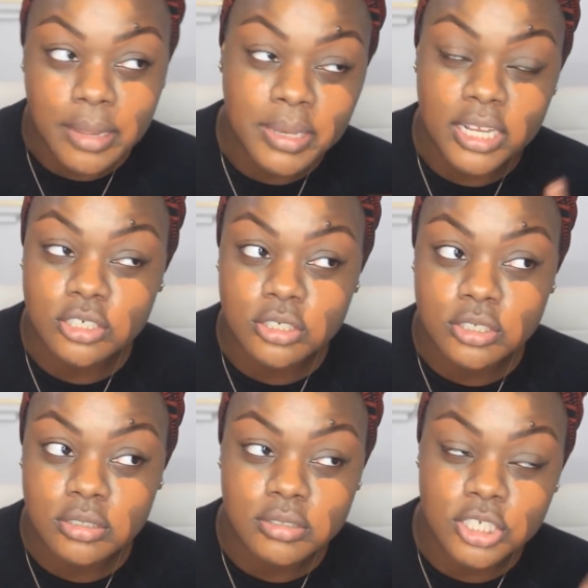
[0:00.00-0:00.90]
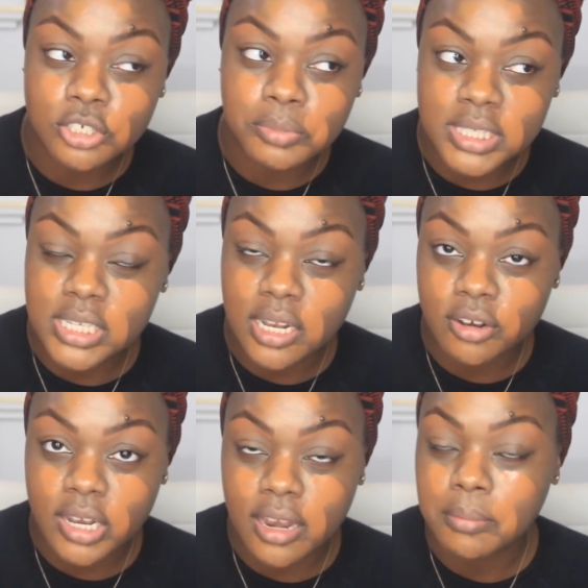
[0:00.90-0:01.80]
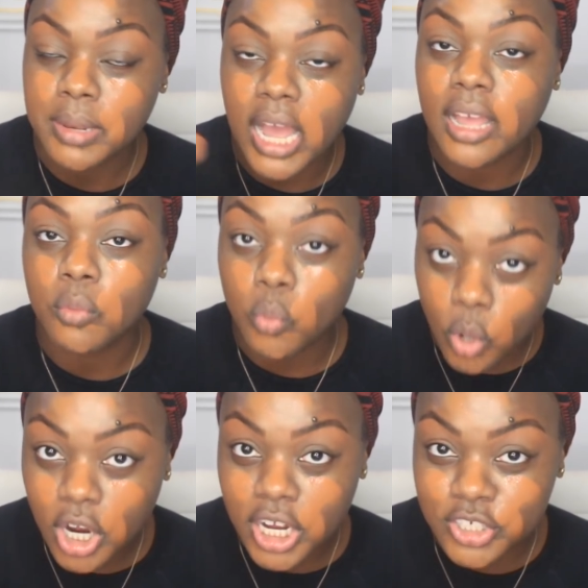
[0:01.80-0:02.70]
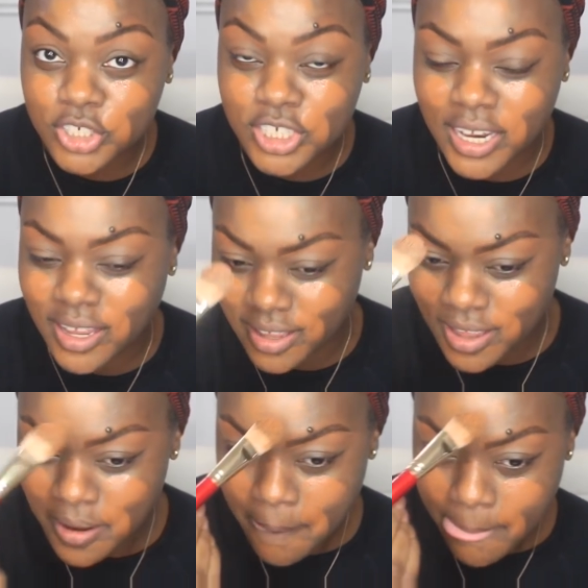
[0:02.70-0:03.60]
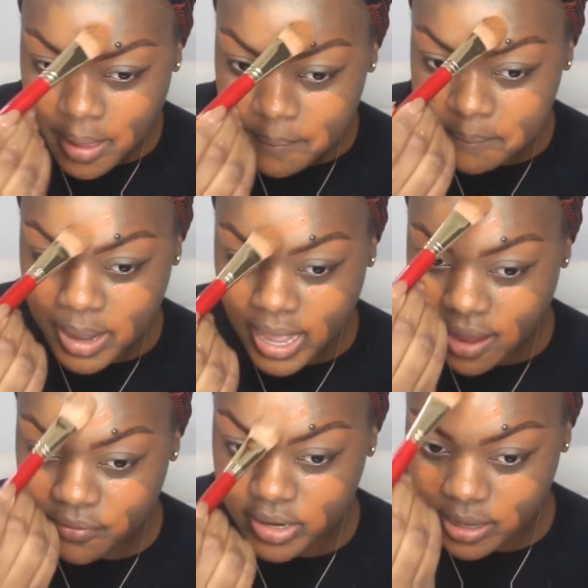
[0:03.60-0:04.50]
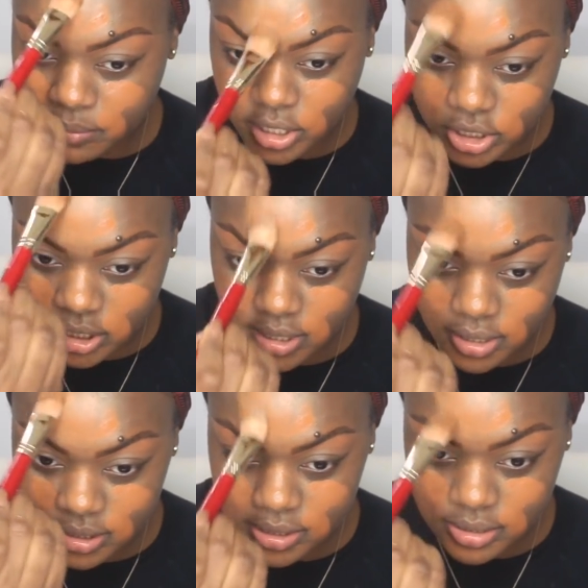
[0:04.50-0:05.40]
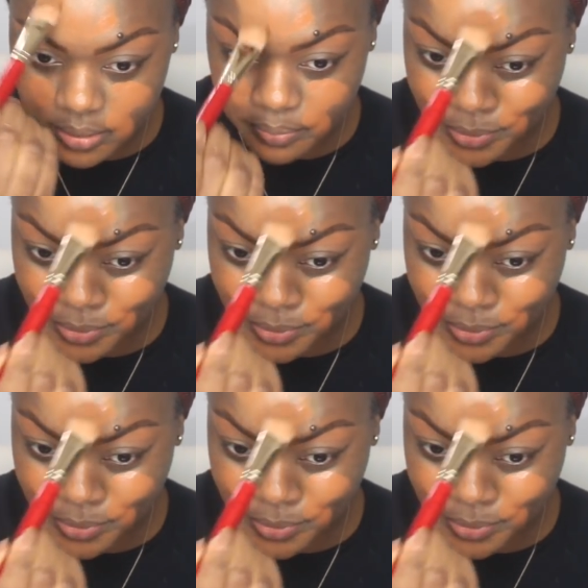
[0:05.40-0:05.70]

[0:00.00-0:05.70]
I mean, this should be standard data, but I washed my everyday brushes.